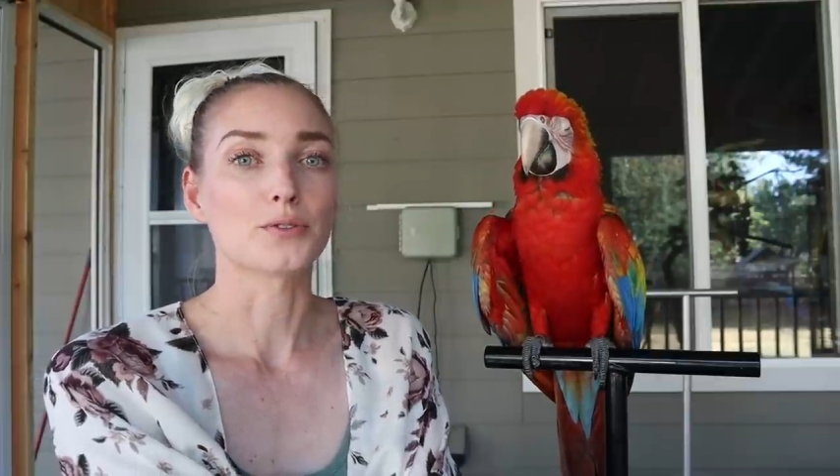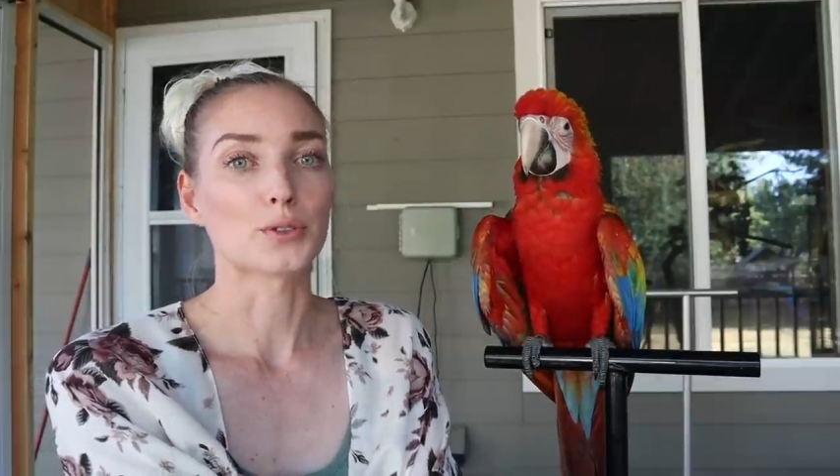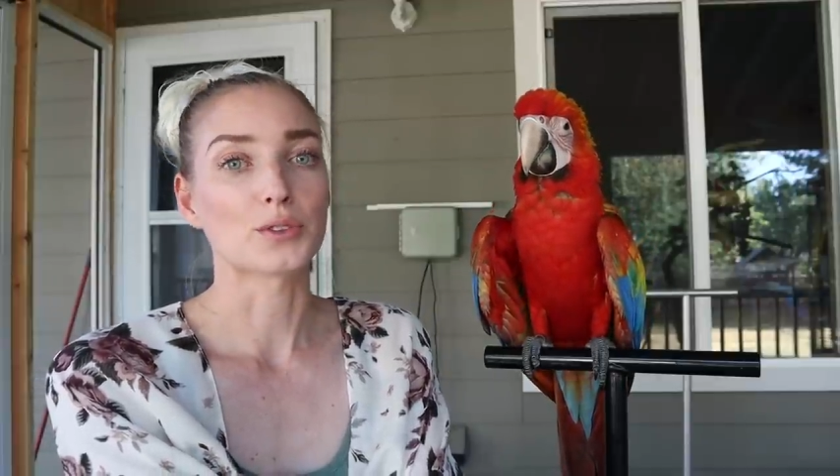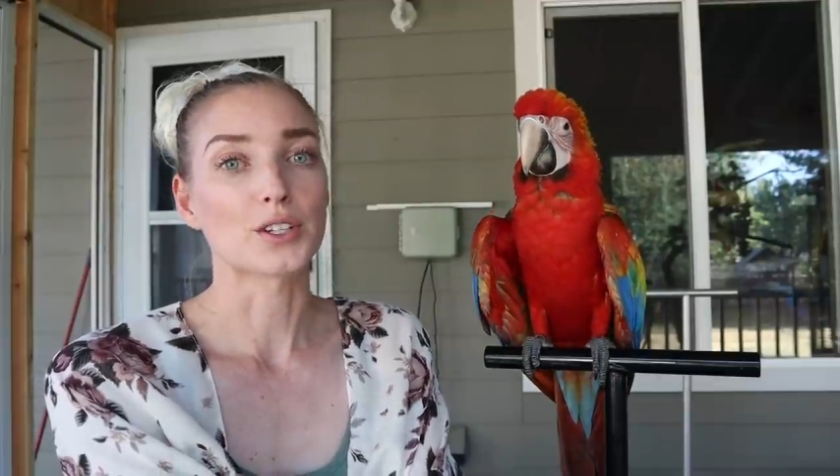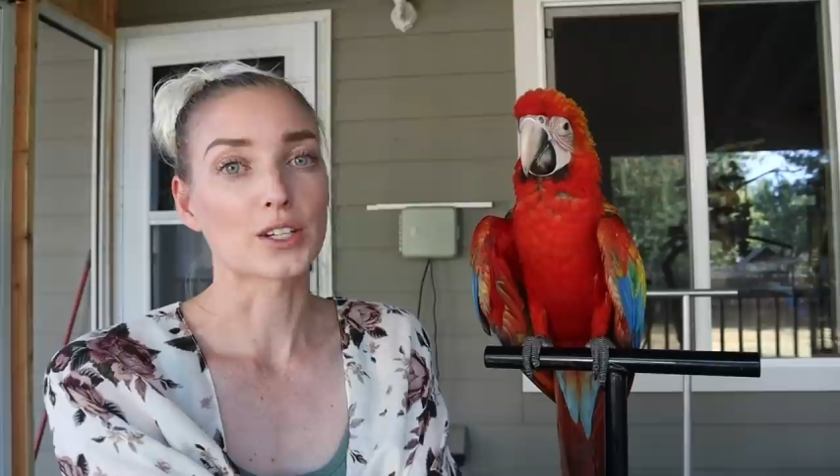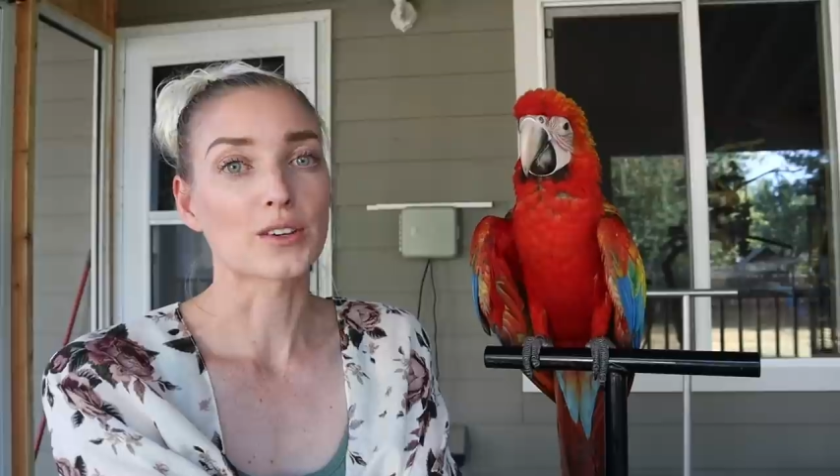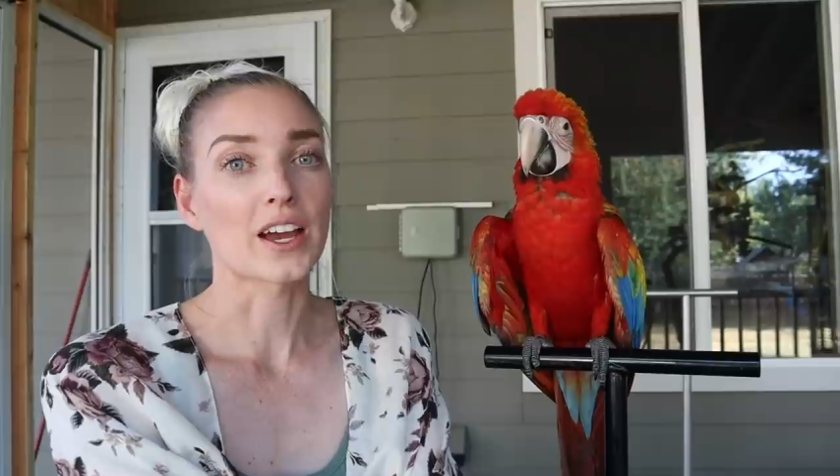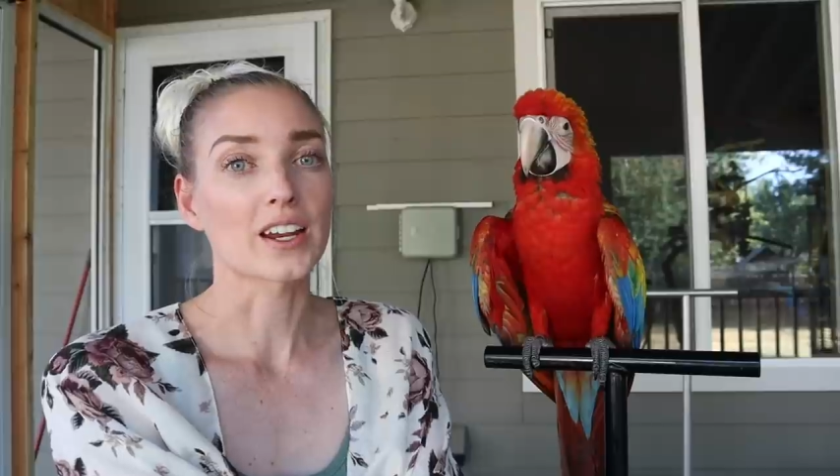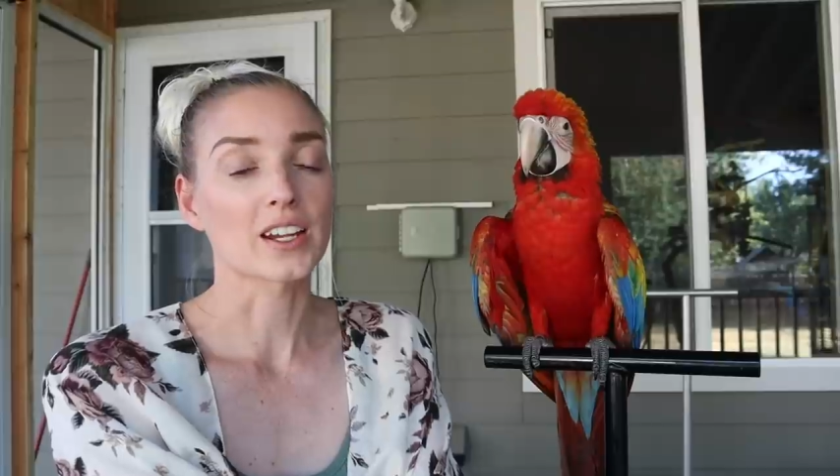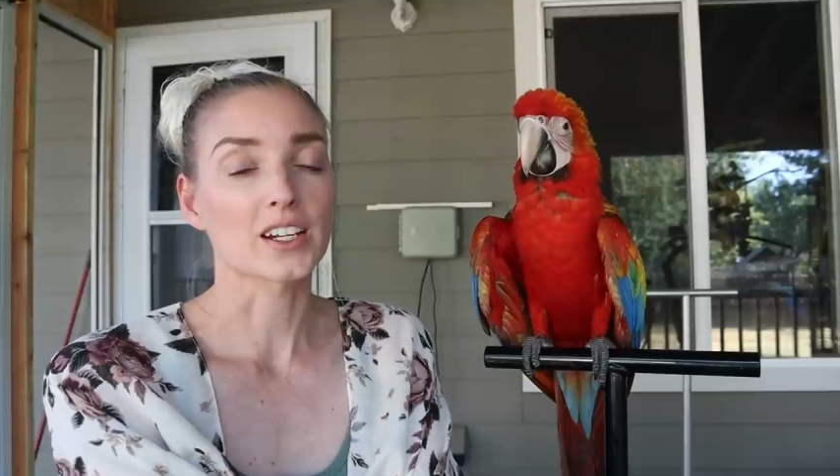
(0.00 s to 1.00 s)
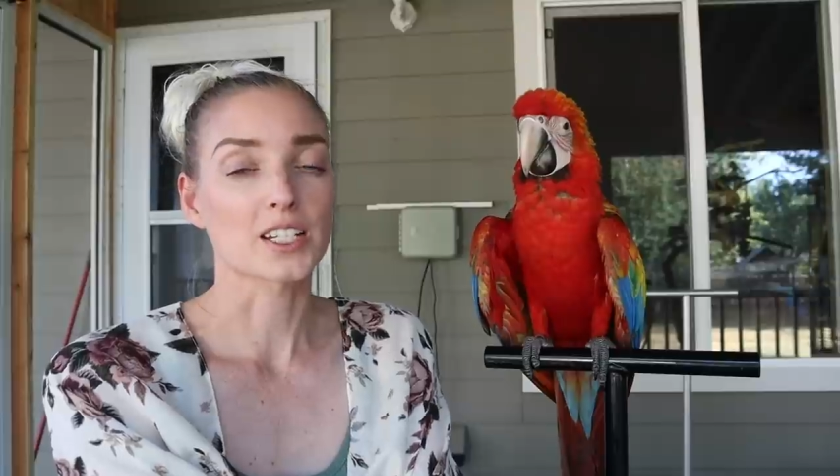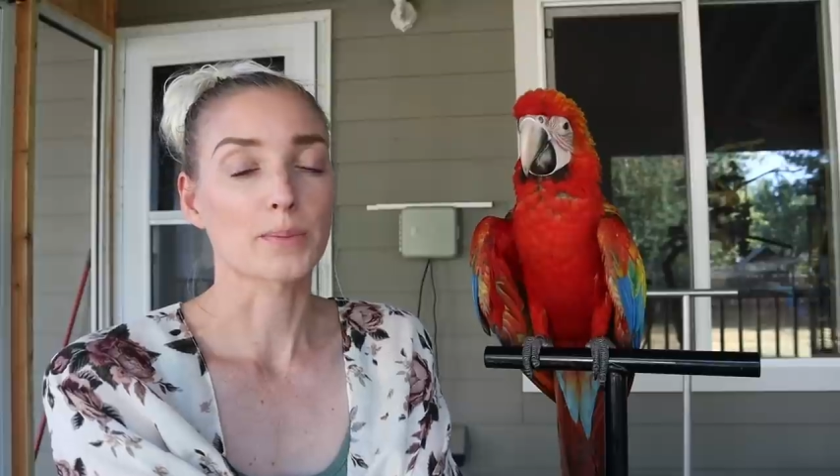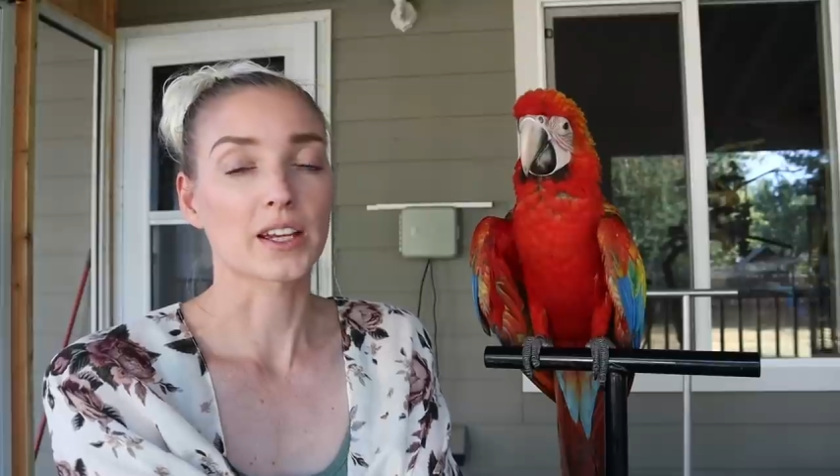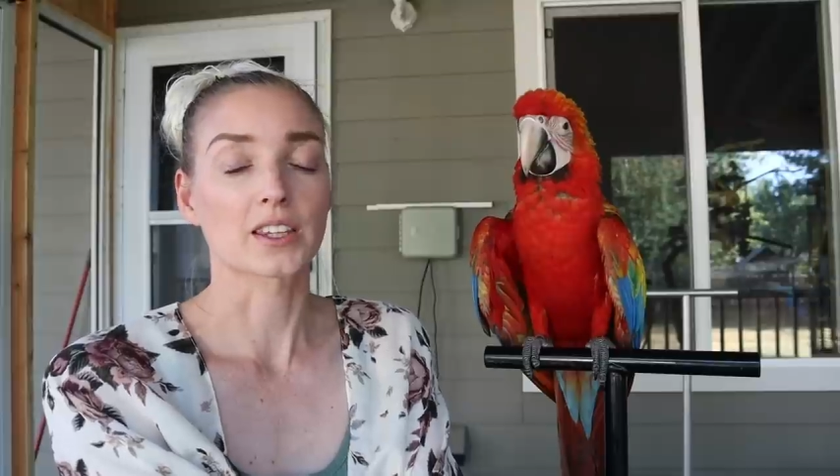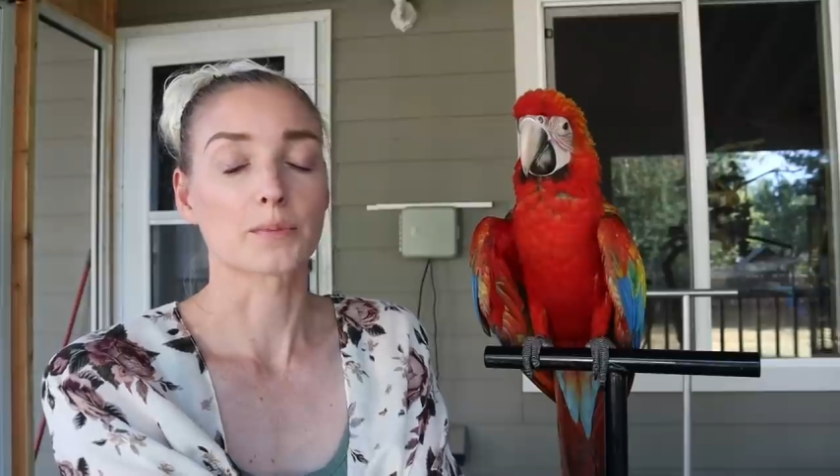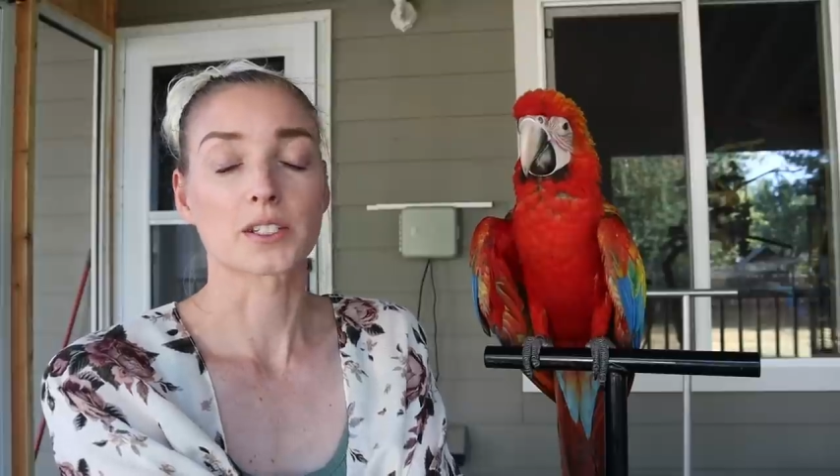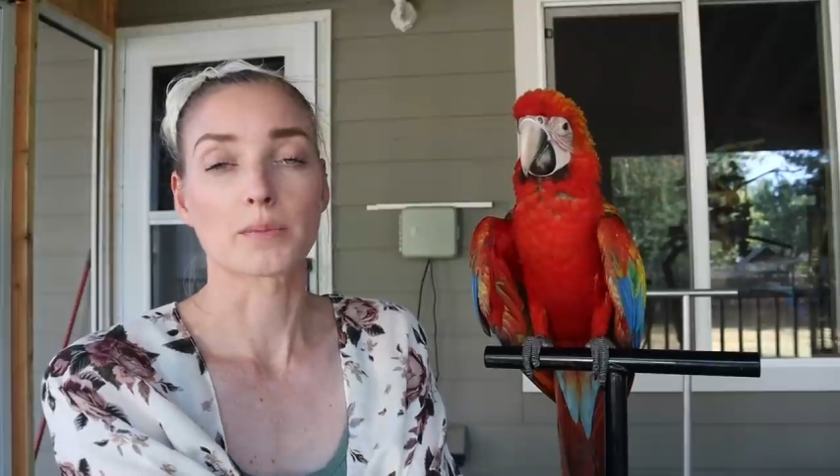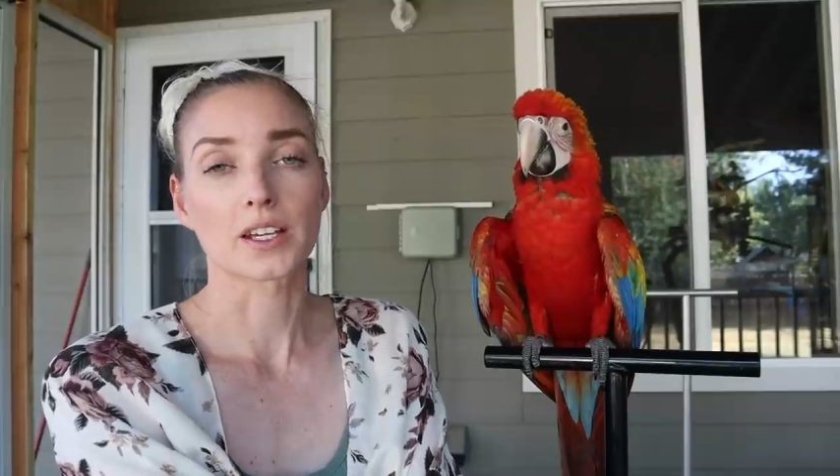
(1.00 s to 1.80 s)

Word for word: food that you get and expect them to